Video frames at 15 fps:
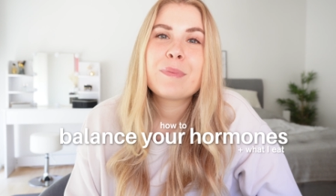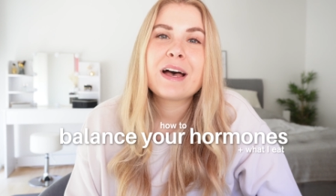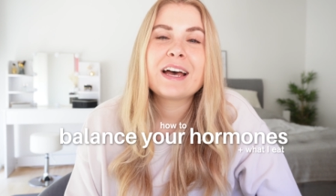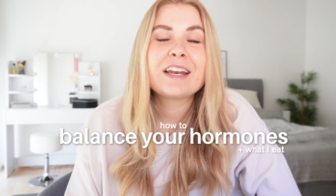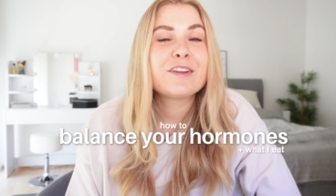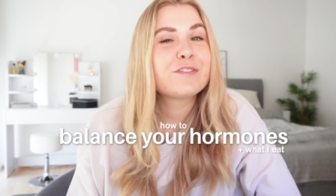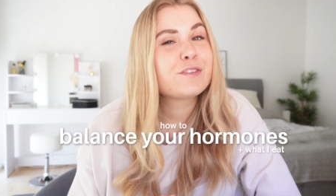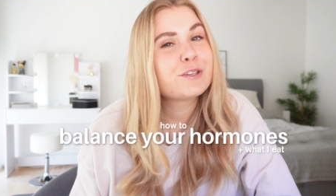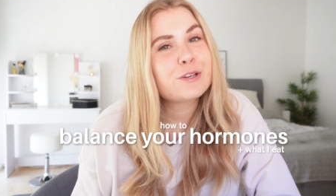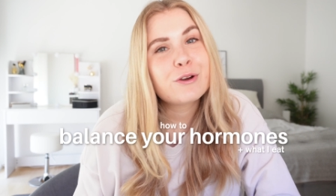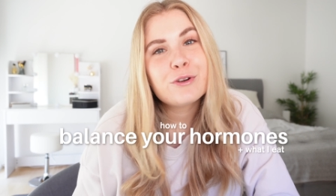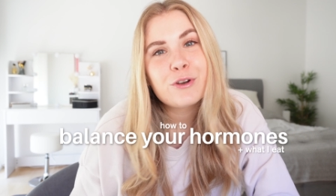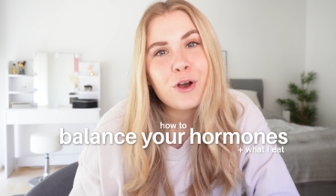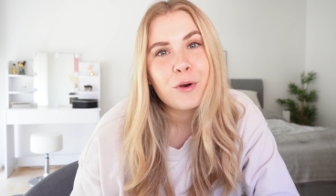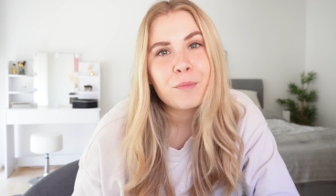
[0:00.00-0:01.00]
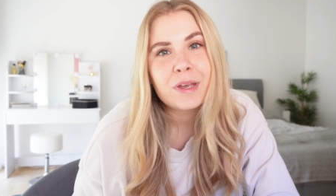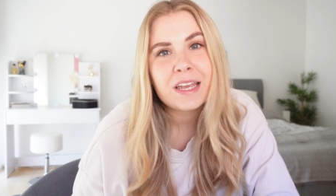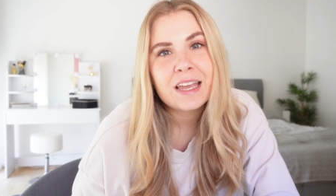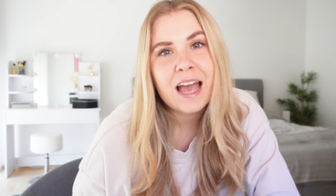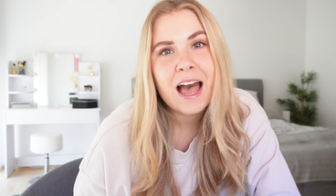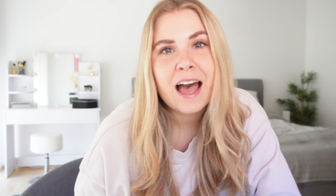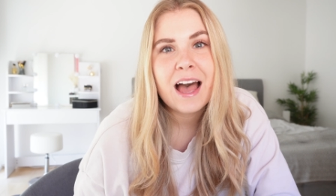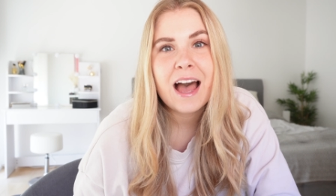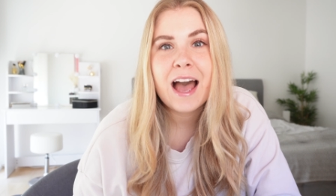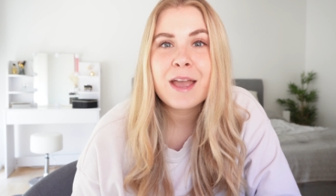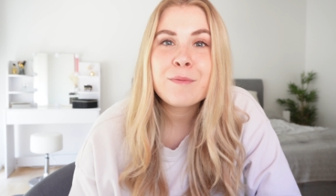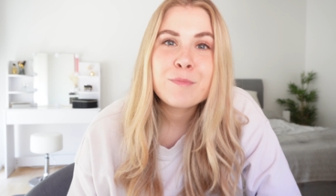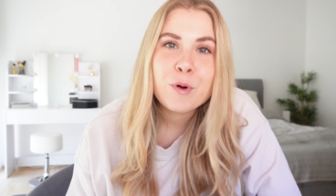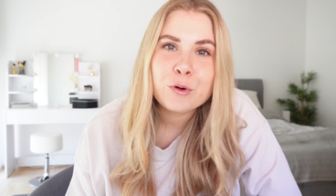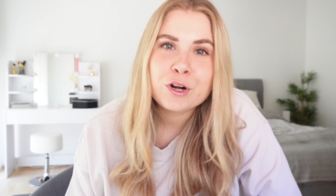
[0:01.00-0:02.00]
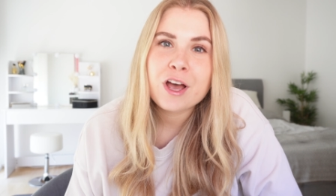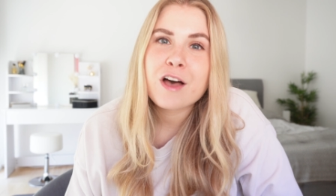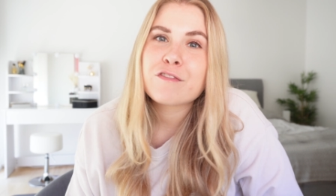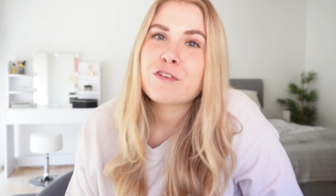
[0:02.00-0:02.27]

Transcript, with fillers: But if you don't know me, I'm Mona